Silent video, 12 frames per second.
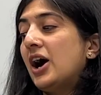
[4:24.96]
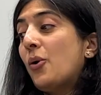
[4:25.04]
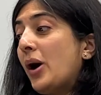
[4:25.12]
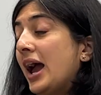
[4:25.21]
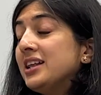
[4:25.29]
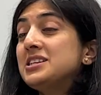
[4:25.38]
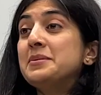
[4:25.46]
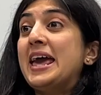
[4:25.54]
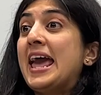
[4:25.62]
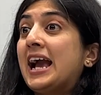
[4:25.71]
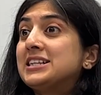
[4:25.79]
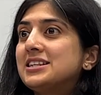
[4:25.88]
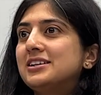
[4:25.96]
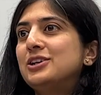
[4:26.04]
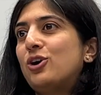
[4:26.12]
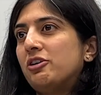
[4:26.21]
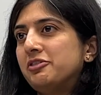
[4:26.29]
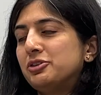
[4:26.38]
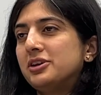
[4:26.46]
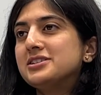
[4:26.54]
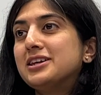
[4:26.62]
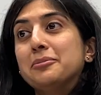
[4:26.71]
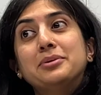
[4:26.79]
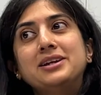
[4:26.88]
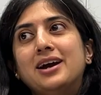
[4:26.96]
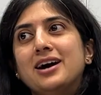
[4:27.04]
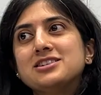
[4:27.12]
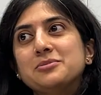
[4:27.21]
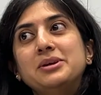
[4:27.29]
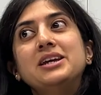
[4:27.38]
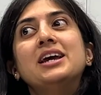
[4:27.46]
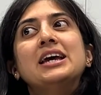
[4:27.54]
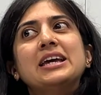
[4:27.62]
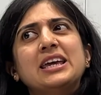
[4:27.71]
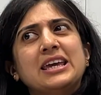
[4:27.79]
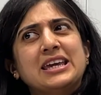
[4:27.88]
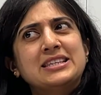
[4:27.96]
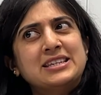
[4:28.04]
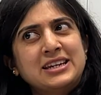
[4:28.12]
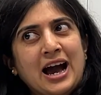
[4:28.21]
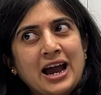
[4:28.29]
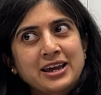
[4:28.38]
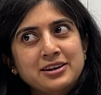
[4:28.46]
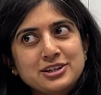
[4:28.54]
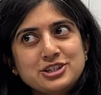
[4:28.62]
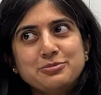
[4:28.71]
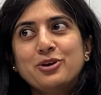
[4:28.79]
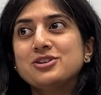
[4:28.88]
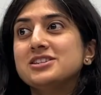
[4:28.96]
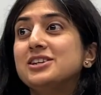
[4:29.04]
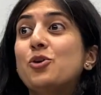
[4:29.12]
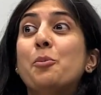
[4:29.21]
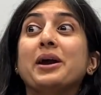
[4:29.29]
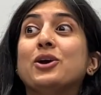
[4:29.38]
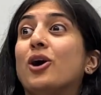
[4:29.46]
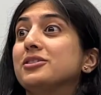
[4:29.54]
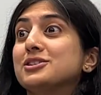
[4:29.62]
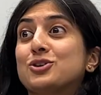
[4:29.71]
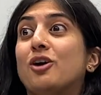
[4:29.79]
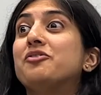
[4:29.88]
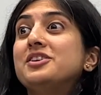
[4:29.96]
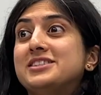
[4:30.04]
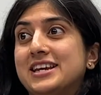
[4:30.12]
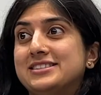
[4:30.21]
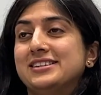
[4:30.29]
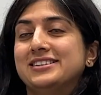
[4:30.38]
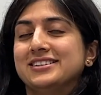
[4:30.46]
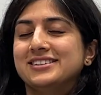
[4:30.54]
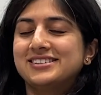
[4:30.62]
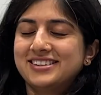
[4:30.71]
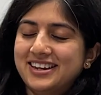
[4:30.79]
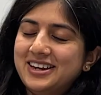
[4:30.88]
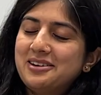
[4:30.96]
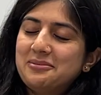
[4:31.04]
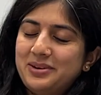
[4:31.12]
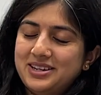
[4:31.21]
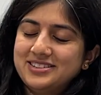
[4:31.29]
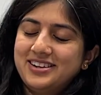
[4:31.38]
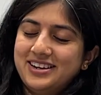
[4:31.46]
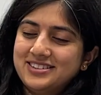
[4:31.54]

Oh, I had some excellent coffee today. Somebody asked me, is it Irish? Because they said, oh my God, this coffee is excellent. But it's great.